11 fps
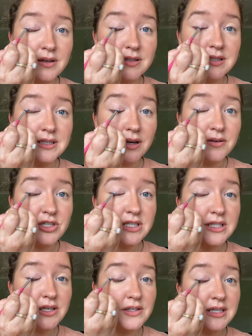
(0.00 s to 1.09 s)
So
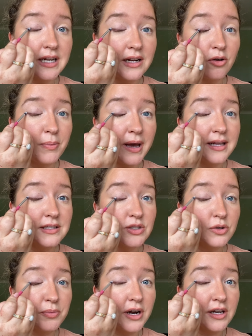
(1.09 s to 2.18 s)
just using a little pencil
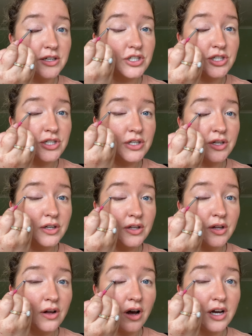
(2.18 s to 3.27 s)
brush.
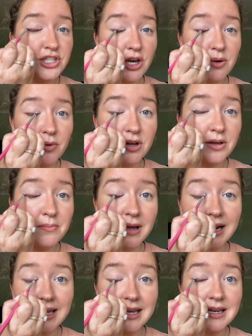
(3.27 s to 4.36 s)
I don't want to
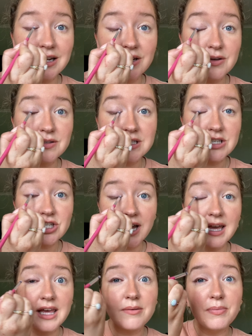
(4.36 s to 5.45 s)
completely lose the
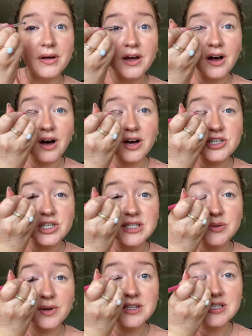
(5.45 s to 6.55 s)
shape. I just
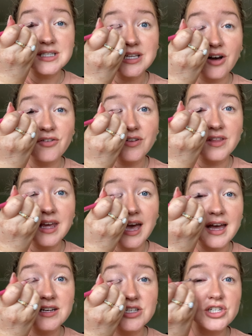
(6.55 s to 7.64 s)
want to soften the
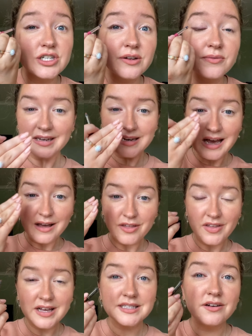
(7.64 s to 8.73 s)
edge. Now that
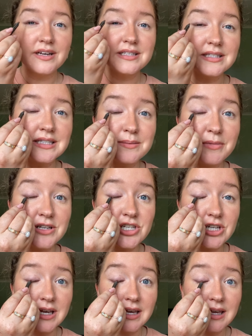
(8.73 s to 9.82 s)
that's nice and
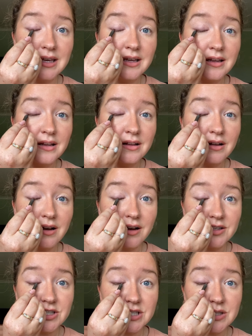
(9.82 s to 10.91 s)
smudgy, I
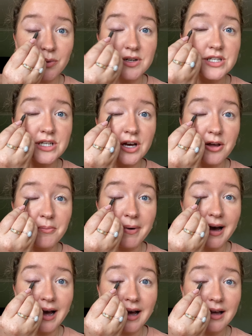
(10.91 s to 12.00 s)
just want to go
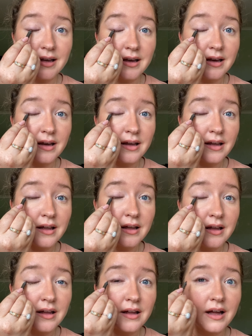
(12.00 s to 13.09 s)
back
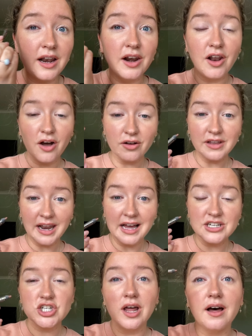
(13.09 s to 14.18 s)
along the
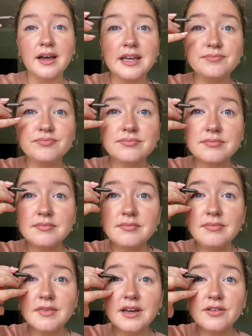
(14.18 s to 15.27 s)
lash line
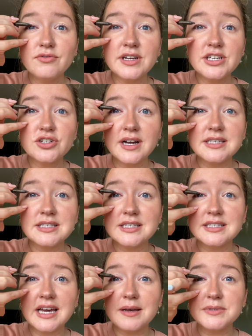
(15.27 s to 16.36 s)
and retrace the
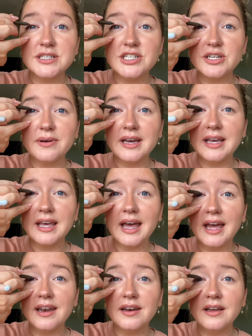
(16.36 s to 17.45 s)
steps and do it
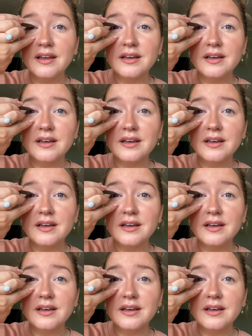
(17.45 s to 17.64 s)
again